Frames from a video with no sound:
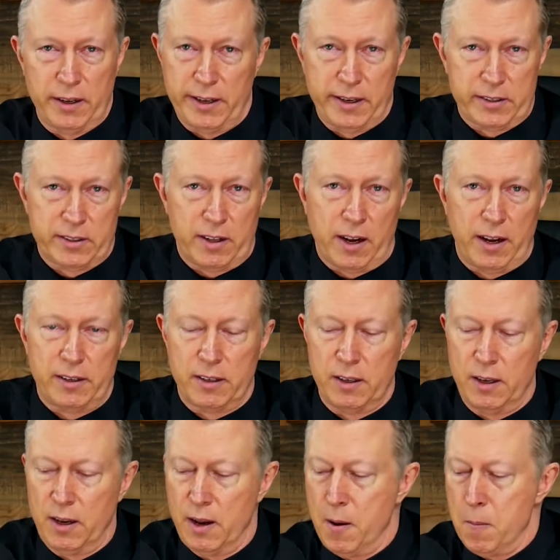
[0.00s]
And it's not.
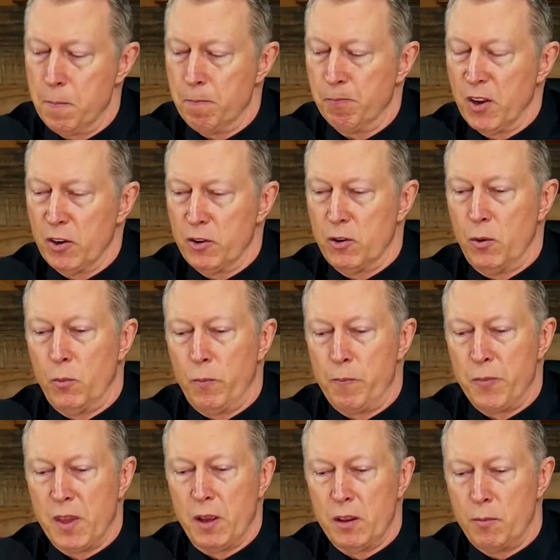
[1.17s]
The
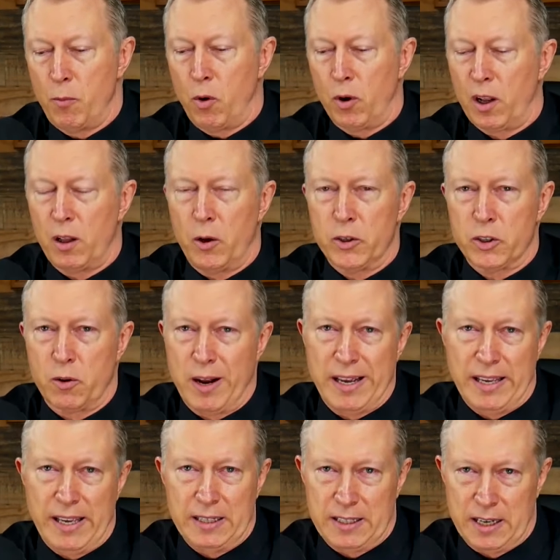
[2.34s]
more closer
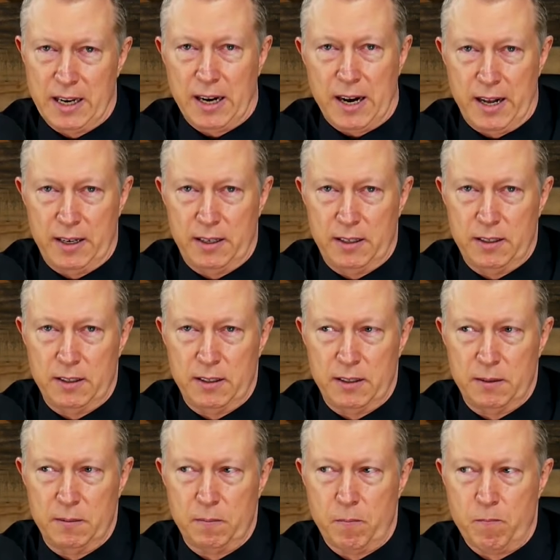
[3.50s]
I get to God,
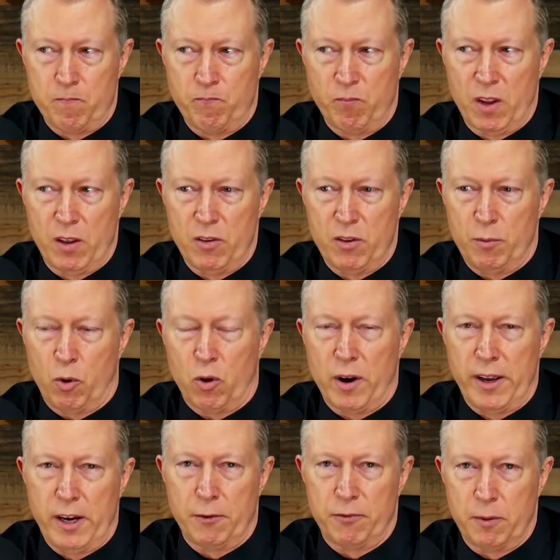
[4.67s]
the more
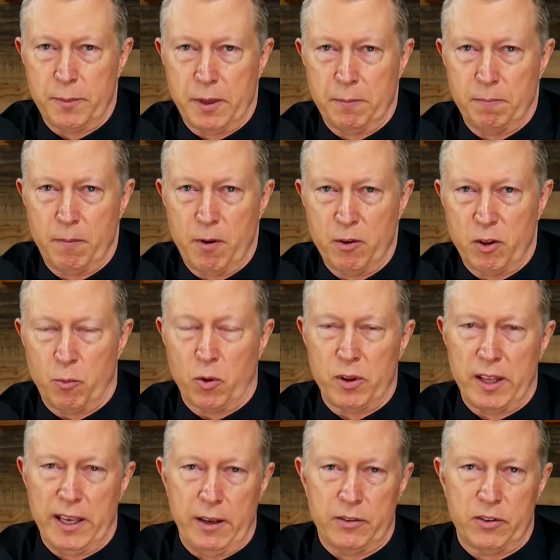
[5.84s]
I hear from him, the
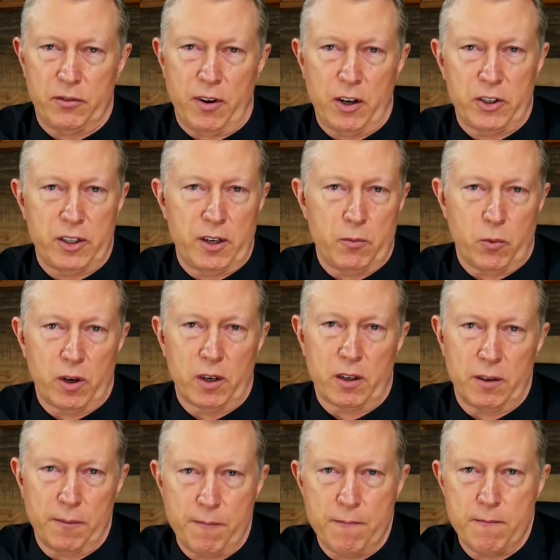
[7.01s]
more the gifts function and
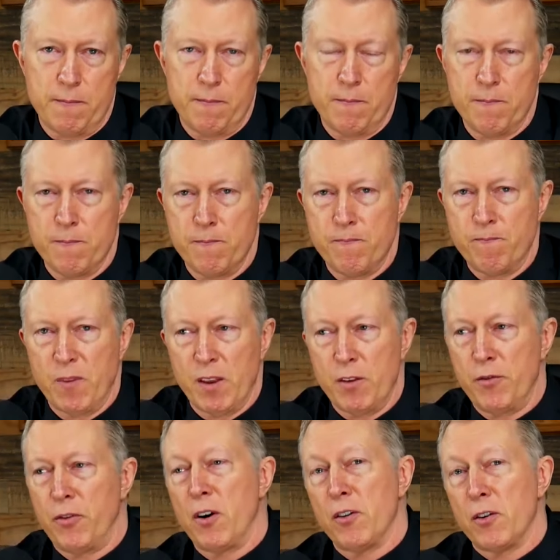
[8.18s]
work.
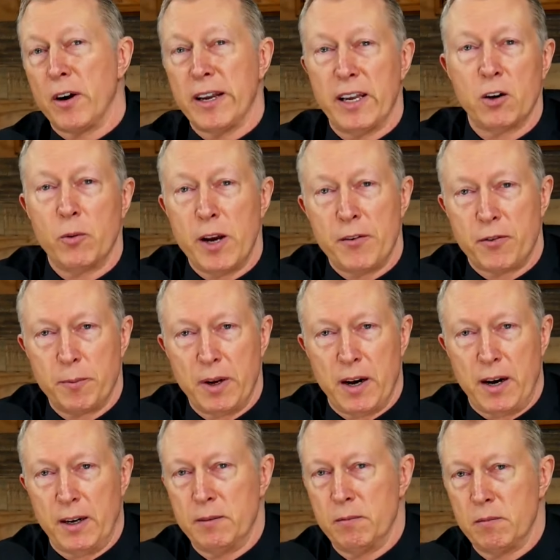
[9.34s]
The farther I get away from
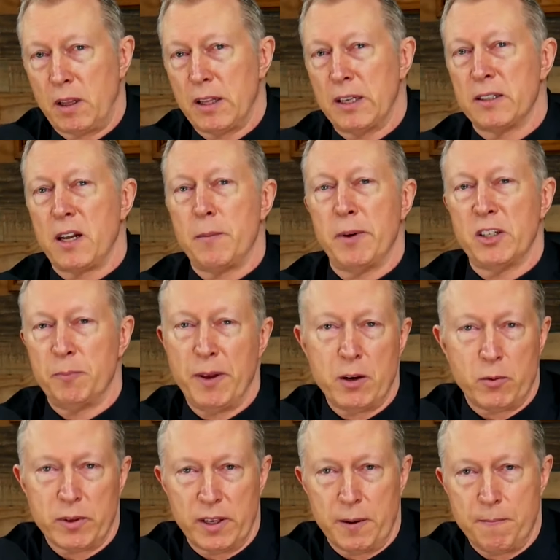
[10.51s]
God, the less time I
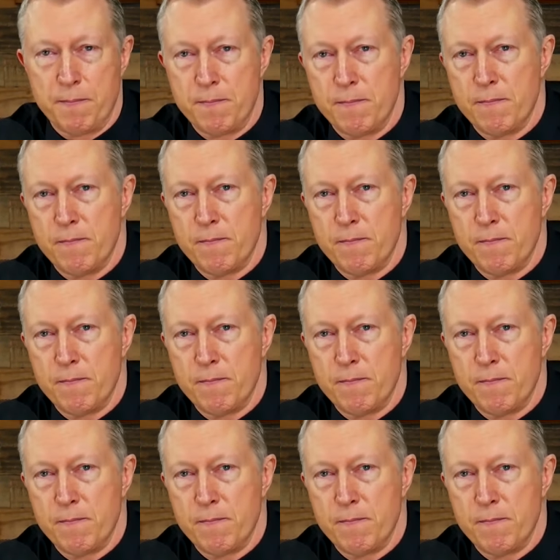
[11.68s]
spend with him,